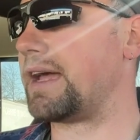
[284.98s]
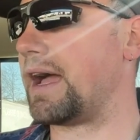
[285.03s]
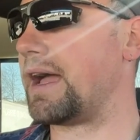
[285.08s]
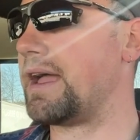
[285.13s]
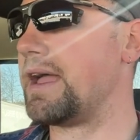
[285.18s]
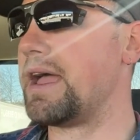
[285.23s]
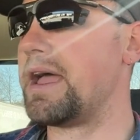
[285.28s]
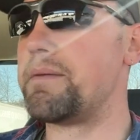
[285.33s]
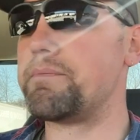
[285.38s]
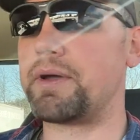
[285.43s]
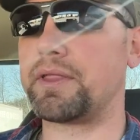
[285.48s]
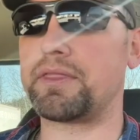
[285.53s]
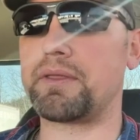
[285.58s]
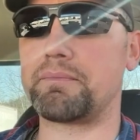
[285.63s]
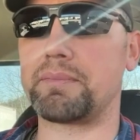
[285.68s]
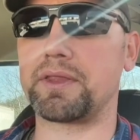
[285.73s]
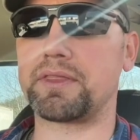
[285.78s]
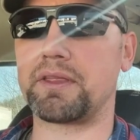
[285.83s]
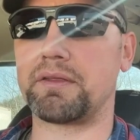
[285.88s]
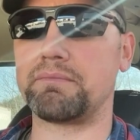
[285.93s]

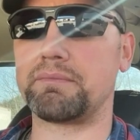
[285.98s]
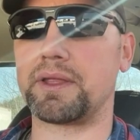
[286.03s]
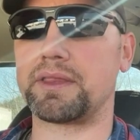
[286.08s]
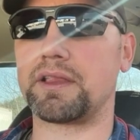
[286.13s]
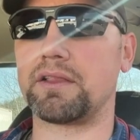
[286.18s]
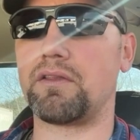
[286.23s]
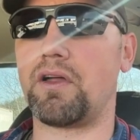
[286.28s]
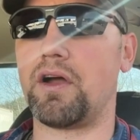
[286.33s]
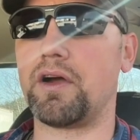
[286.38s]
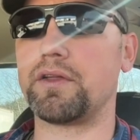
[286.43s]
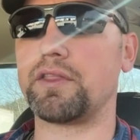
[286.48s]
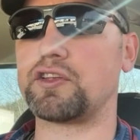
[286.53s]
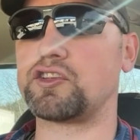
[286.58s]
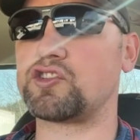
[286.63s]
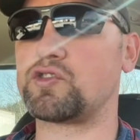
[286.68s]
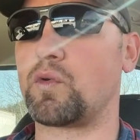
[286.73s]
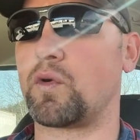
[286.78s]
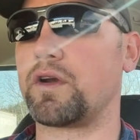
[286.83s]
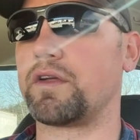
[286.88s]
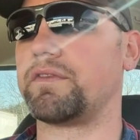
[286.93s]
the long and the
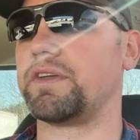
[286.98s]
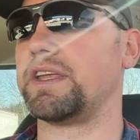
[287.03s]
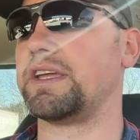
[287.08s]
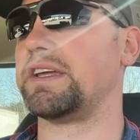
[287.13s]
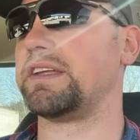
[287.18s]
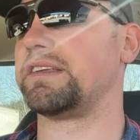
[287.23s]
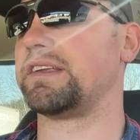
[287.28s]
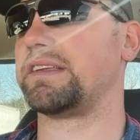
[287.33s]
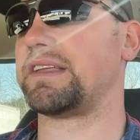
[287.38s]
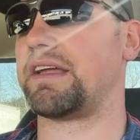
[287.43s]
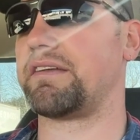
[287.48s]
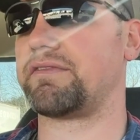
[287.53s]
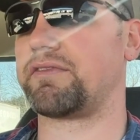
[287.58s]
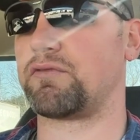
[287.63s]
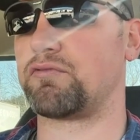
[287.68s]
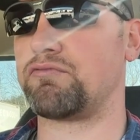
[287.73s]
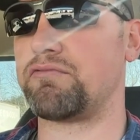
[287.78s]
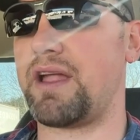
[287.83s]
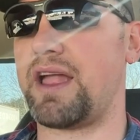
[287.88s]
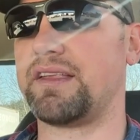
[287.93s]
short of it is that
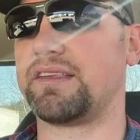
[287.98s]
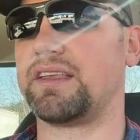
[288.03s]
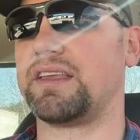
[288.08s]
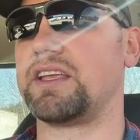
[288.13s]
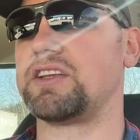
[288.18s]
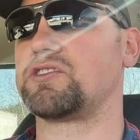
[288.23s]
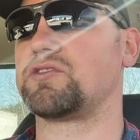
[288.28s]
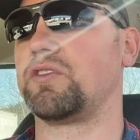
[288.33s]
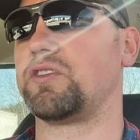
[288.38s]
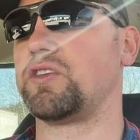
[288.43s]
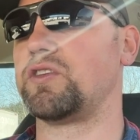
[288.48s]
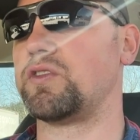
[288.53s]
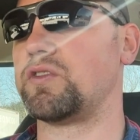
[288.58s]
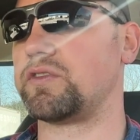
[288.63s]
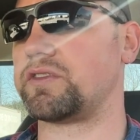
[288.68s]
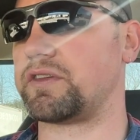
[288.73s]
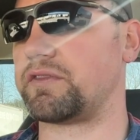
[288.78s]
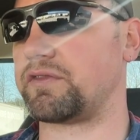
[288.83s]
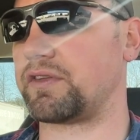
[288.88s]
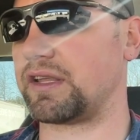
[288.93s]
for residential
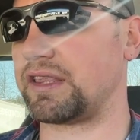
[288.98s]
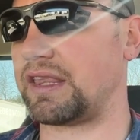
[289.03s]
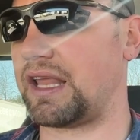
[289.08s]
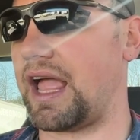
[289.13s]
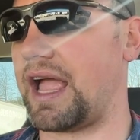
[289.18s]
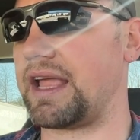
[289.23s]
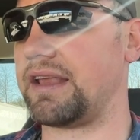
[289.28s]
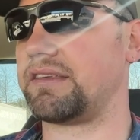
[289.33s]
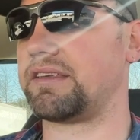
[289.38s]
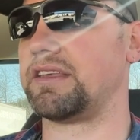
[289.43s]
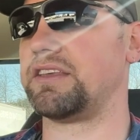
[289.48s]
use and for light